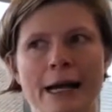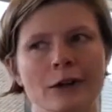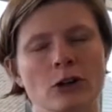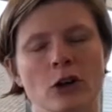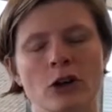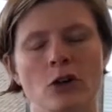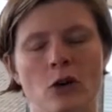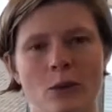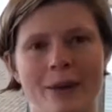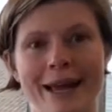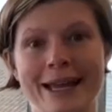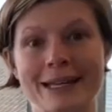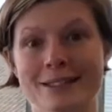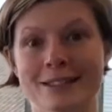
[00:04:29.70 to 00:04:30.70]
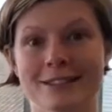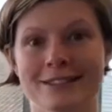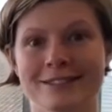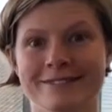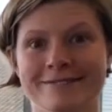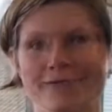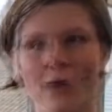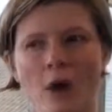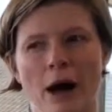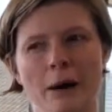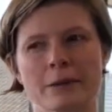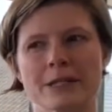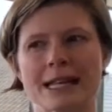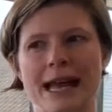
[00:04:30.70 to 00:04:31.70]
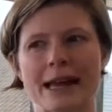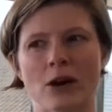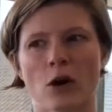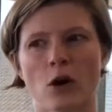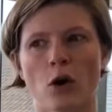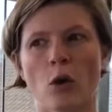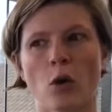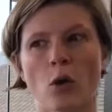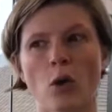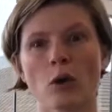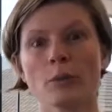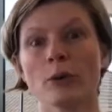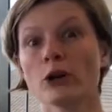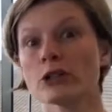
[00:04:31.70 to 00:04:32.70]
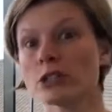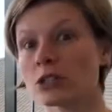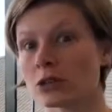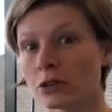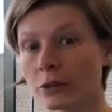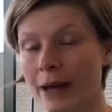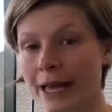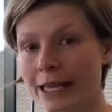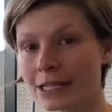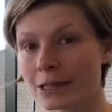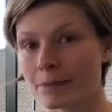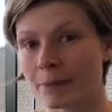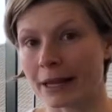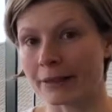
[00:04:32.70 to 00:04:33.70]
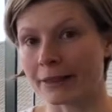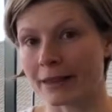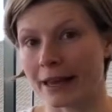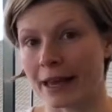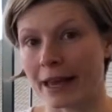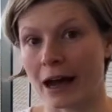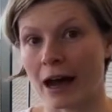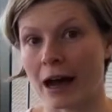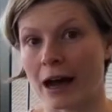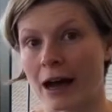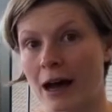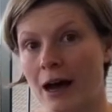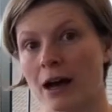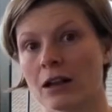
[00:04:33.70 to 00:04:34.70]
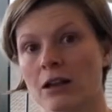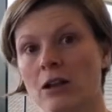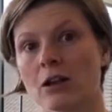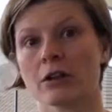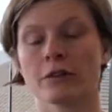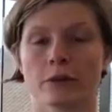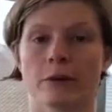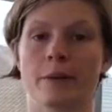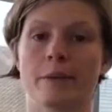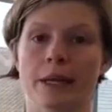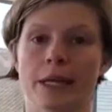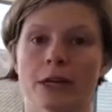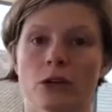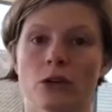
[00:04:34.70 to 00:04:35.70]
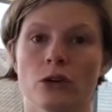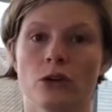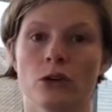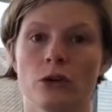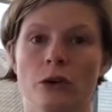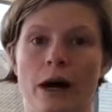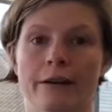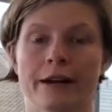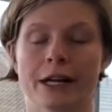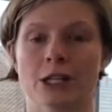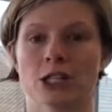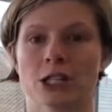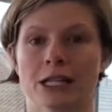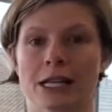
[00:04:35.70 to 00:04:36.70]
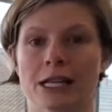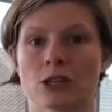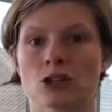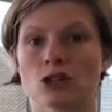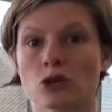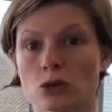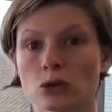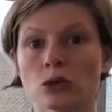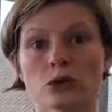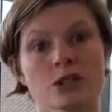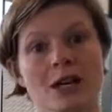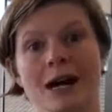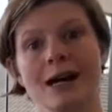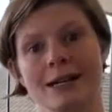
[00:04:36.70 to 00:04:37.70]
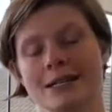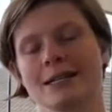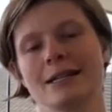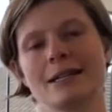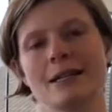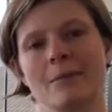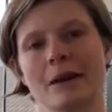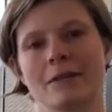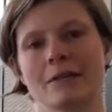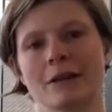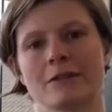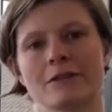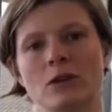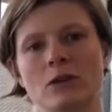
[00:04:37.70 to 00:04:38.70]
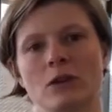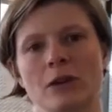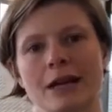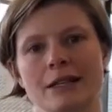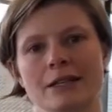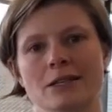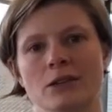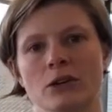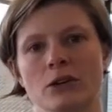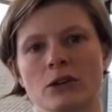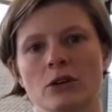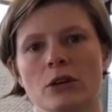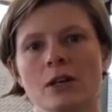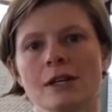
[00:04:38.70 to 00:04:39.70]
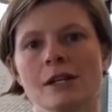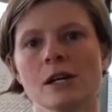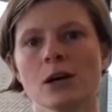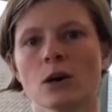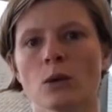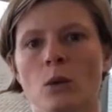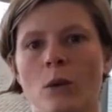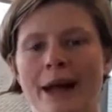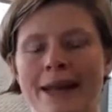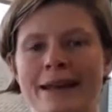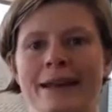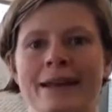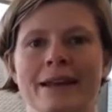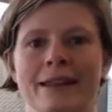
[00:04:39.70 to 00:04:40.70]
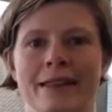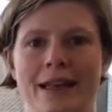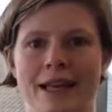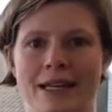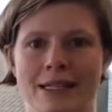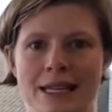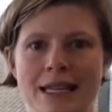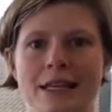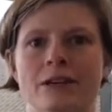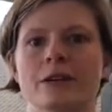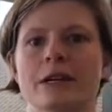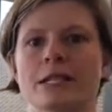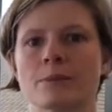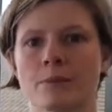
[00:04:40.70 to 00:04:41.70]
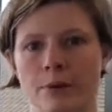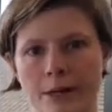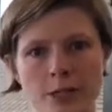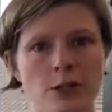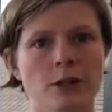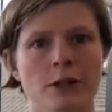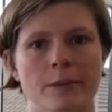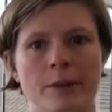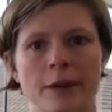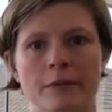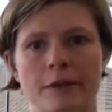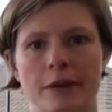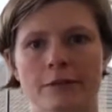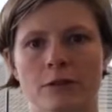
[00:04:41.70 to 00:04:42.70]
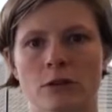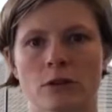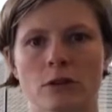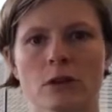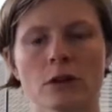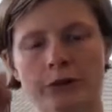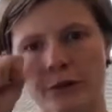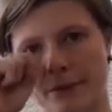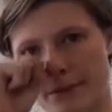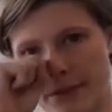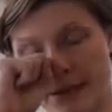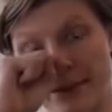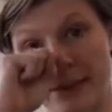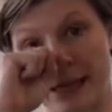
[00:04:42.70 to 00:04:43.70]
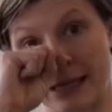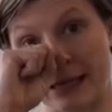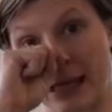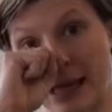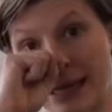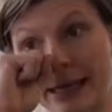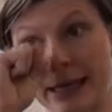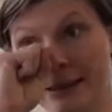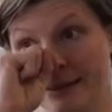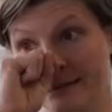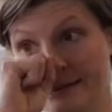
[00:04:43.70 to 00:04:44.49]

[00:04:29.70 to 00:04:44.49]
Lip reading: Not always. I would say almost always, but there are a lot of women who are actually too tight in their pelvic floor, and so when there's increased pressure on the pelvic floor from something like